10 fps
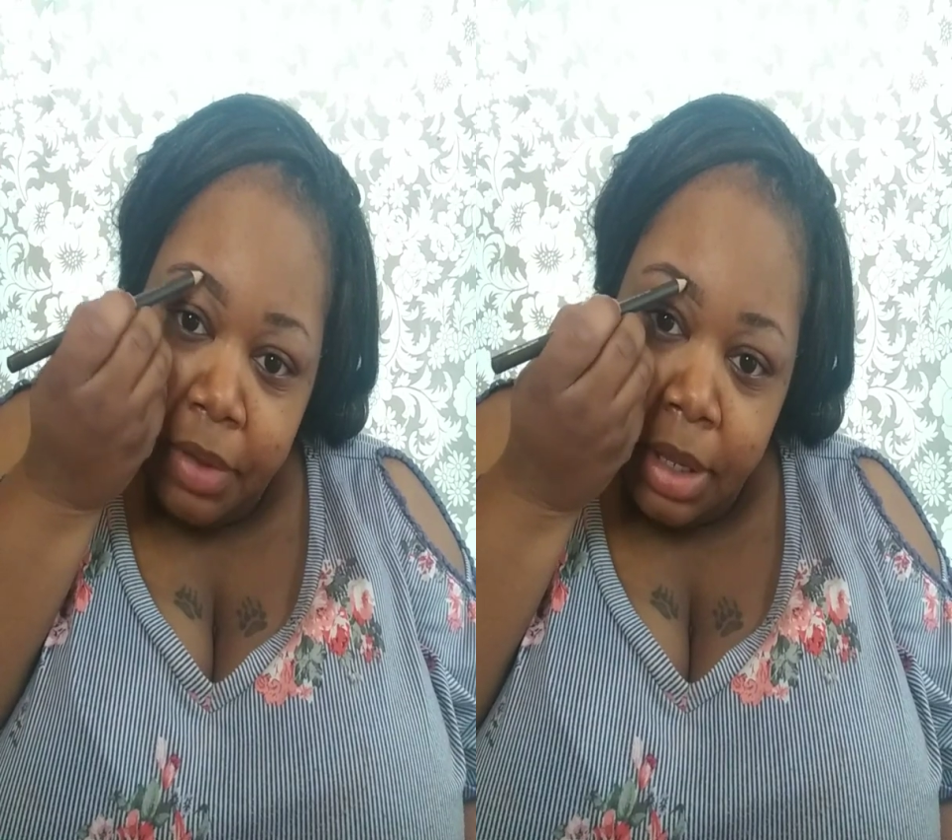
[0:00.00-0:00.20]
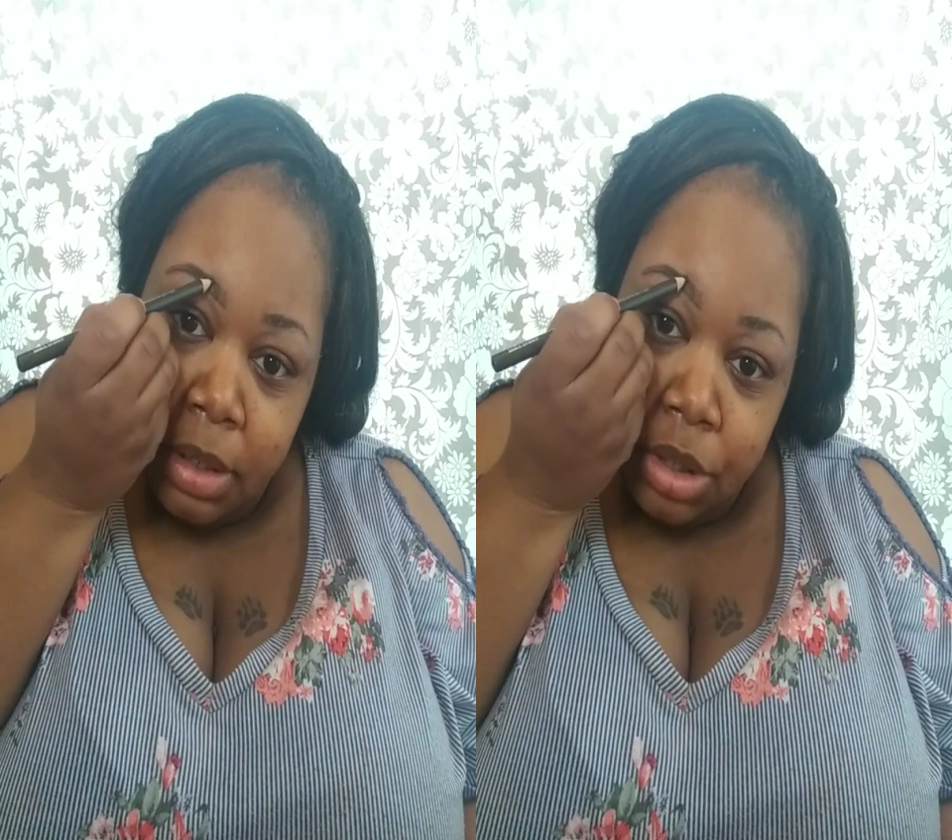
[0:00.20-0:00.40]

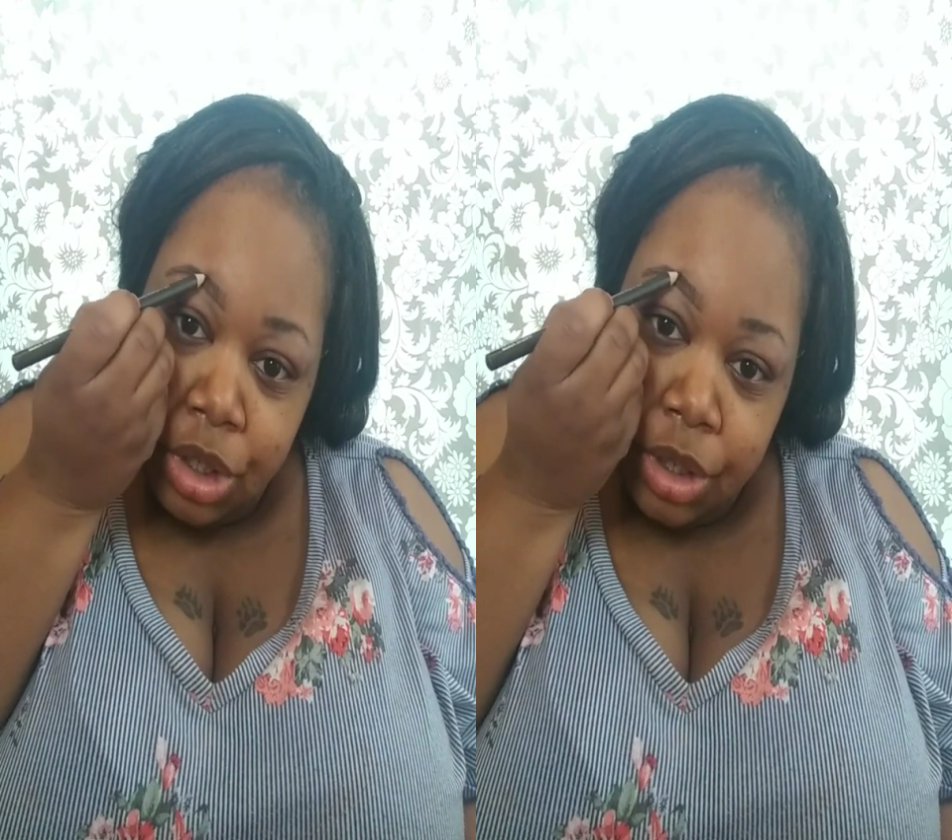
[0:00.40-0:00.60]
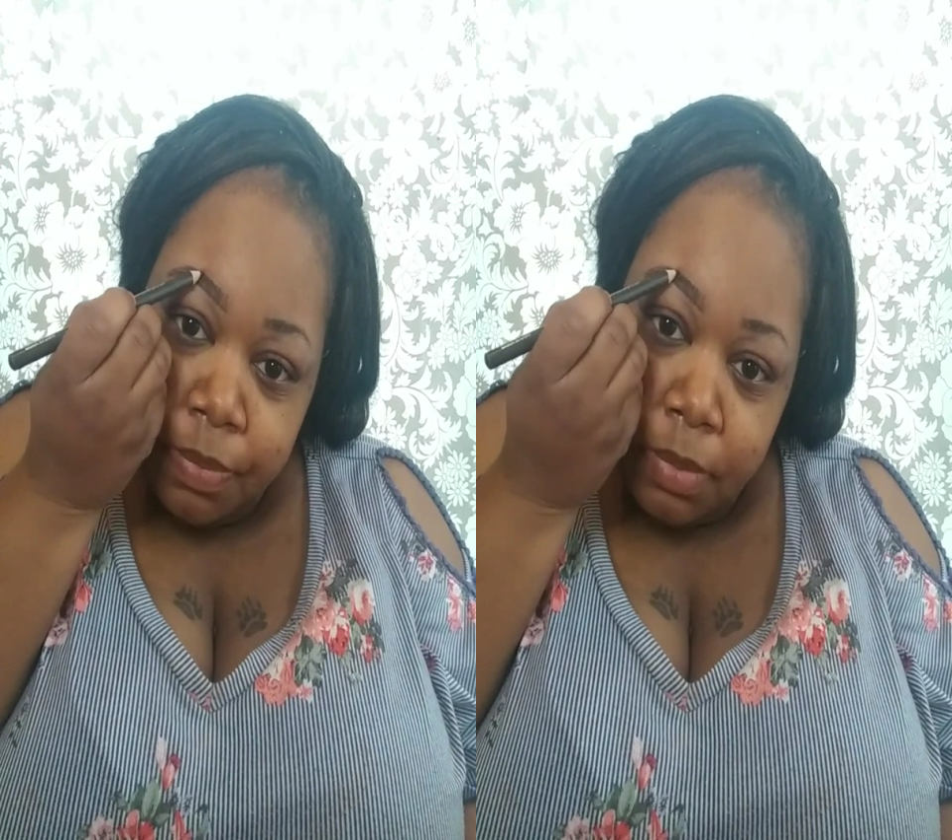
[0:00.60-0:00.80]

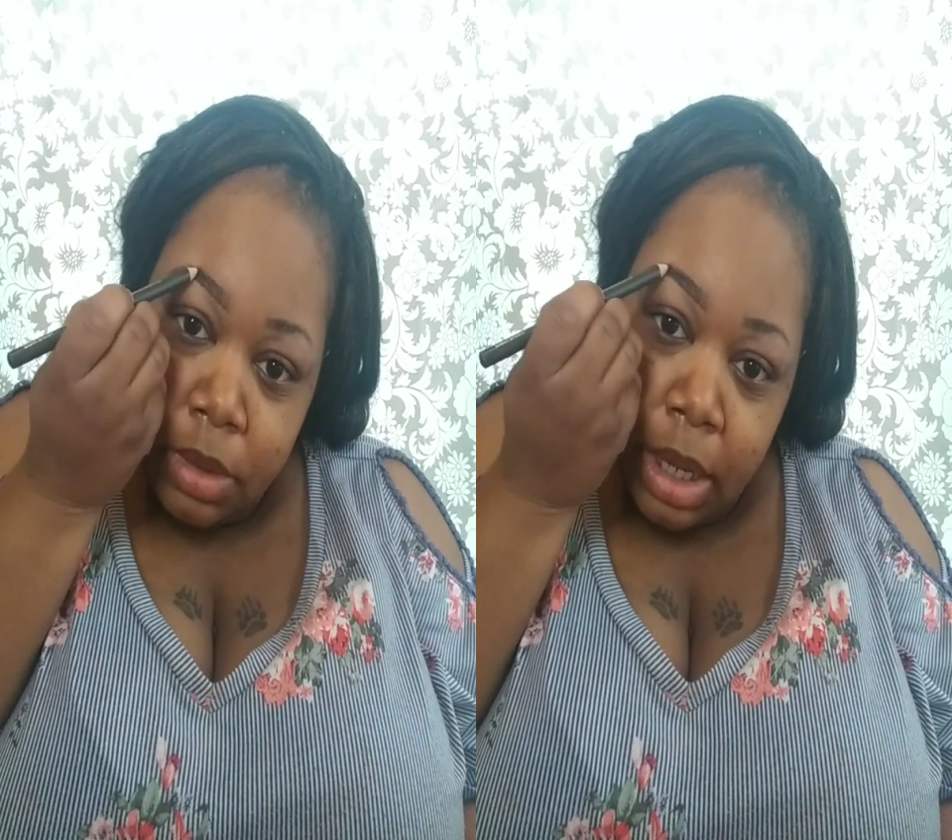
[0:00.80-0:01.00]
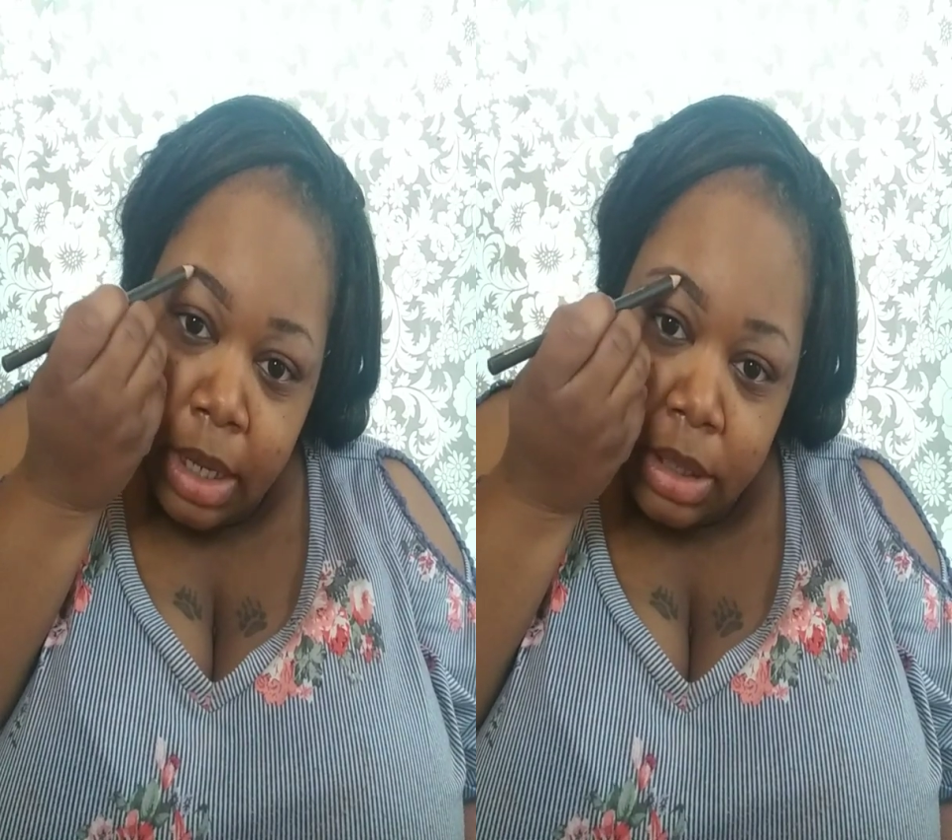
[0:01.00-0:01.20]
inch
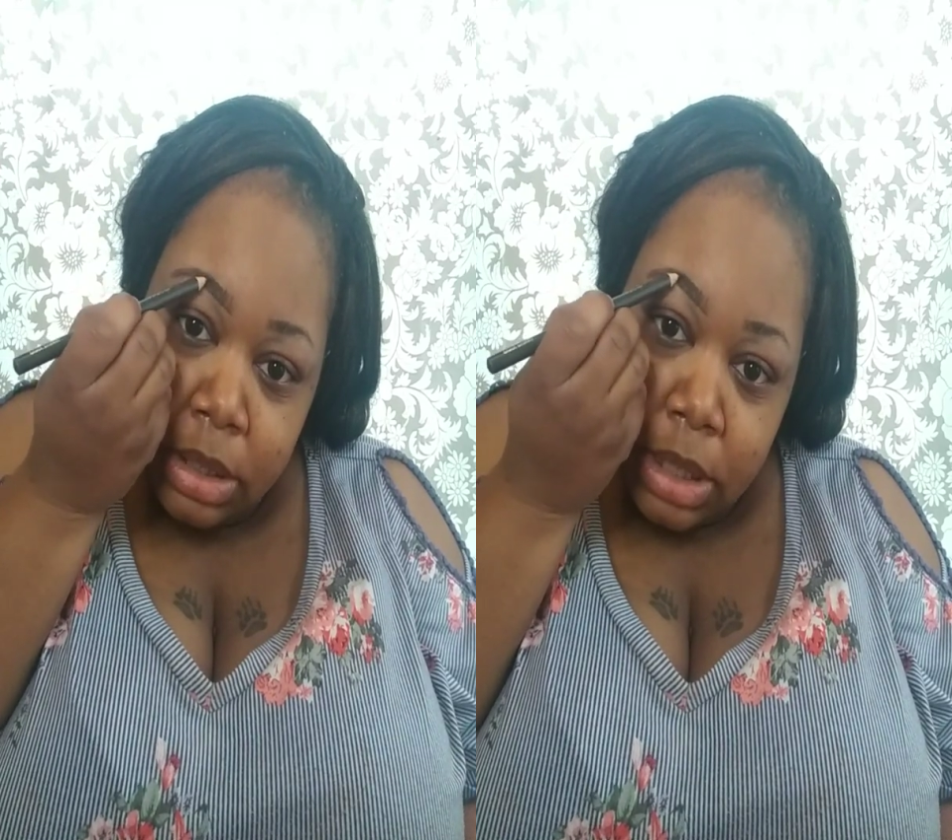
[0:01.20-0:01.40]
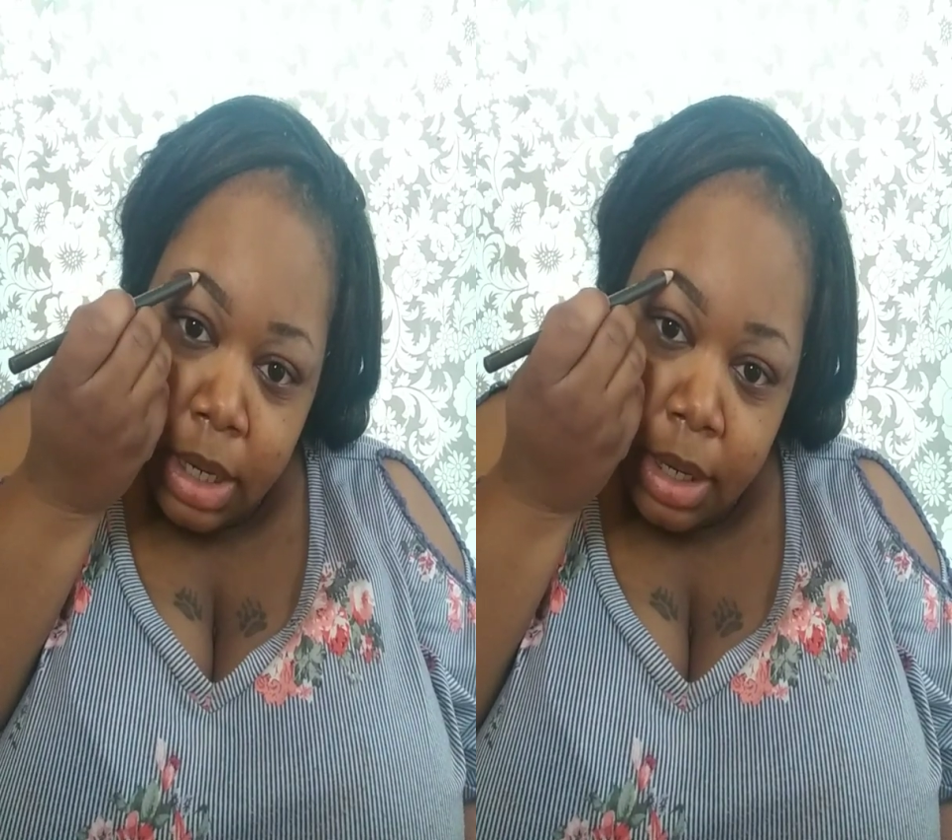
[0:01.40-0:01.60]
at the
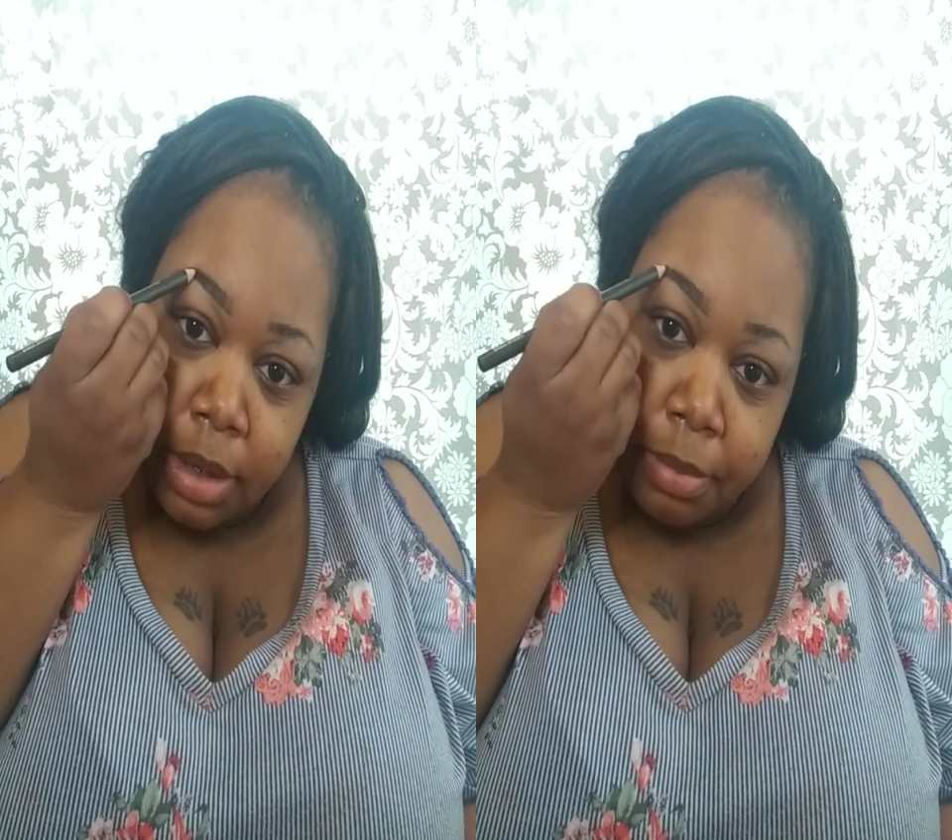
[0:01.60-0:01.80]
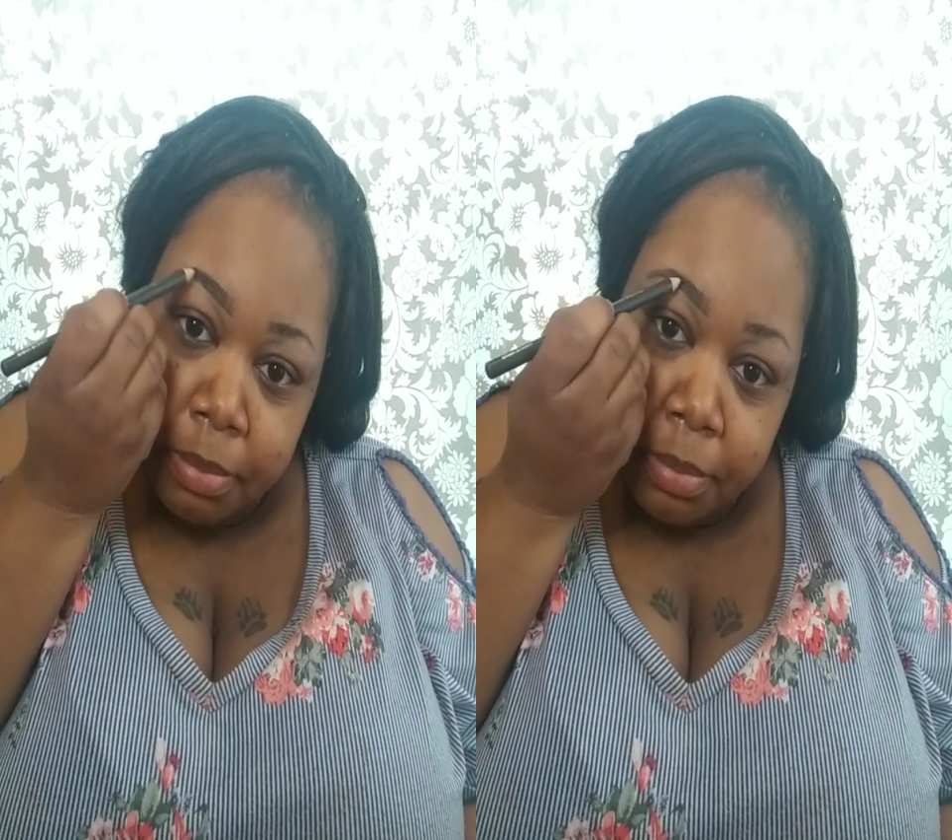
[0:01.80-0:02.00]
top